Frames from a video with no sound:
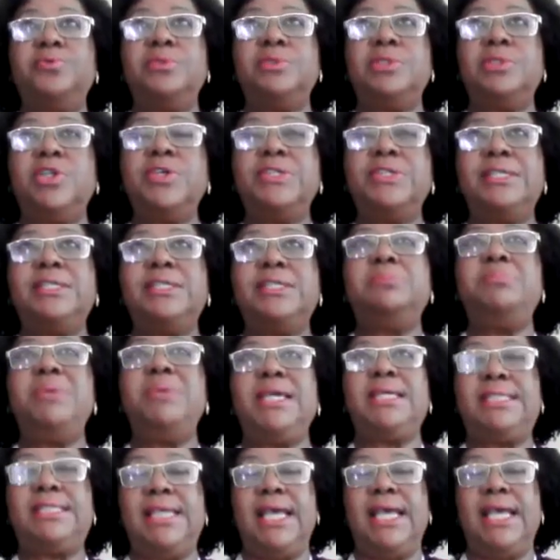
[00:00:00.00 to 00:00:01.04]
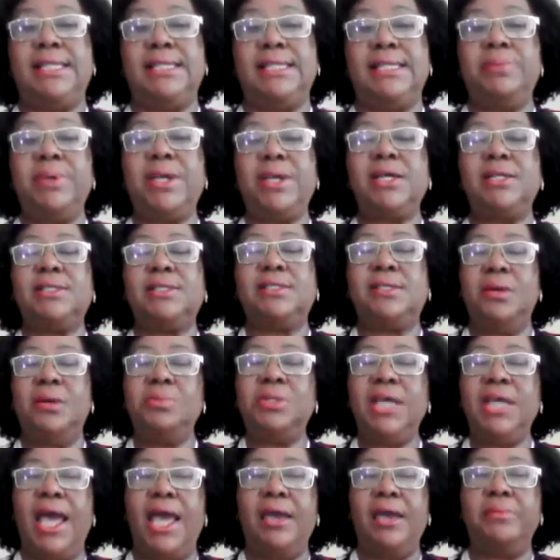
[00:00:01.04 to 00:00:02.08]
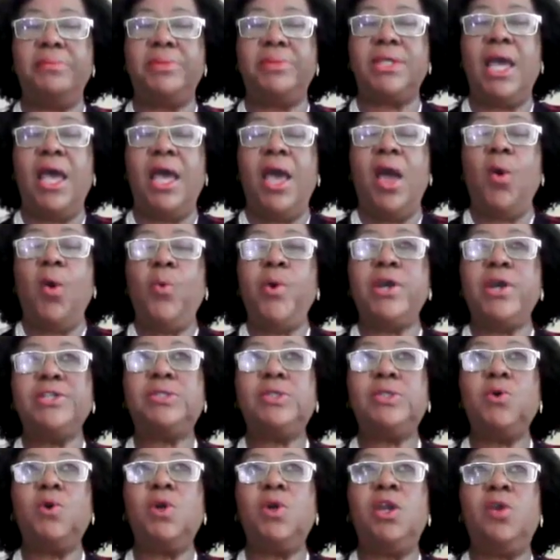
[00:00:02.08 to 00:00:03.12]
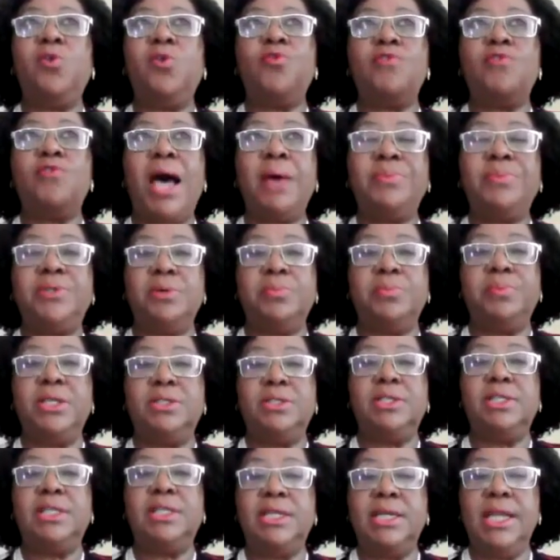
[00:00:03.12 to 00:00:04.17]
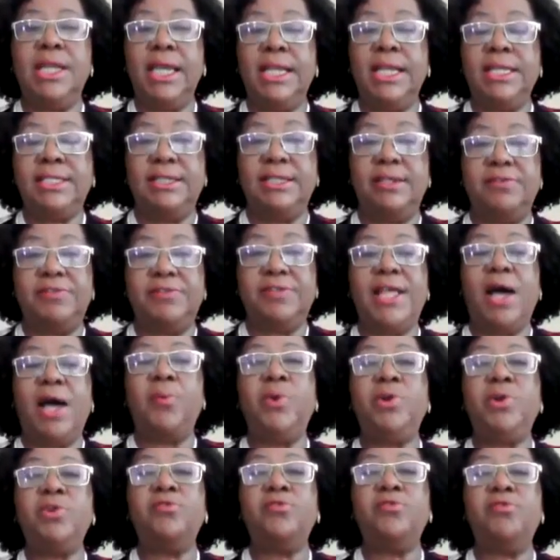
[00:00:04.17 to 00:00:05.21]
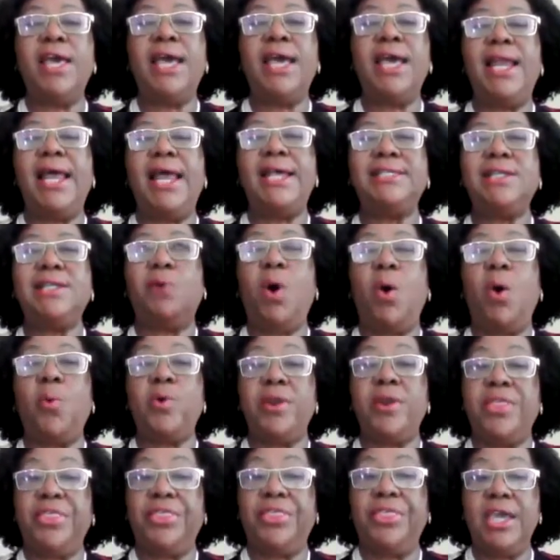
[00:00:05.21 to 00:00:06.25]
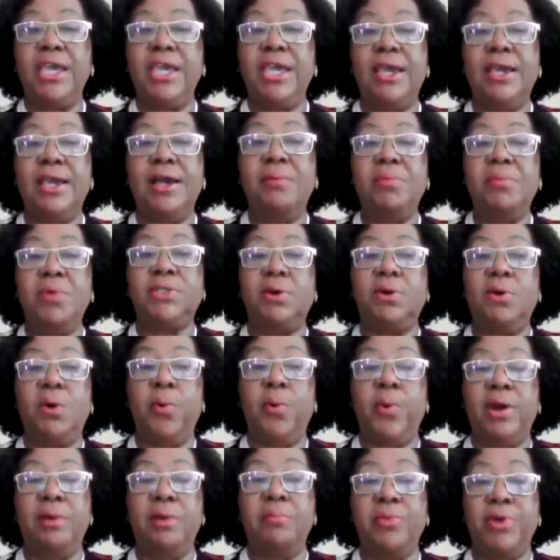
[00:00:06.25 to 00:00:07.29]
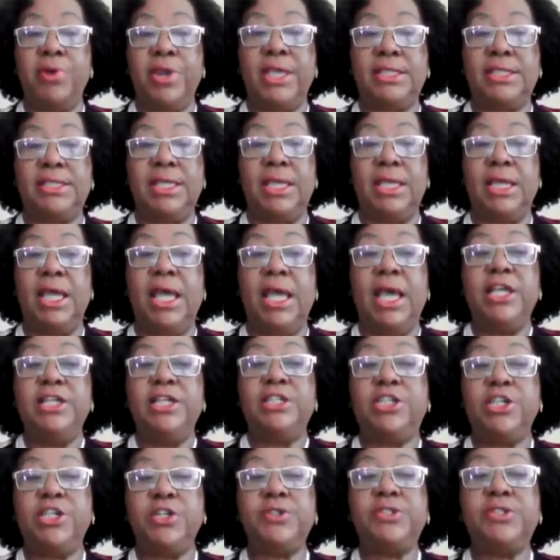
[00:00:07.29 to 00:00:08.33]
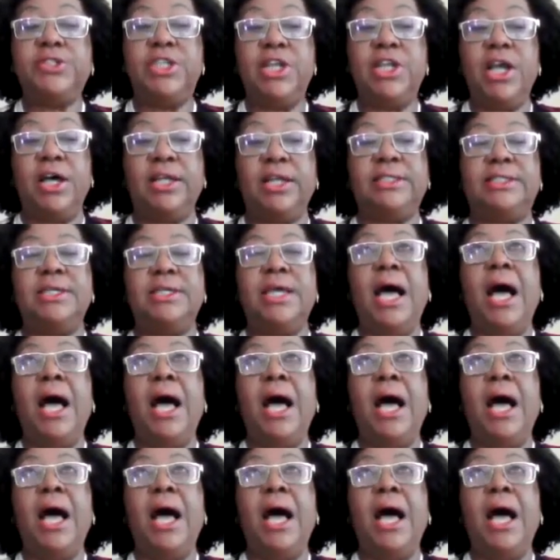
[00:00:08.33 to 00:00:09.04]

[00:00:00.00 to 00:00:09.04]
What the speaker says: does this make sense? Because sometimes we're so wrapped up into the negatives that we don't realize that what we're thinking about and what we're embracing does not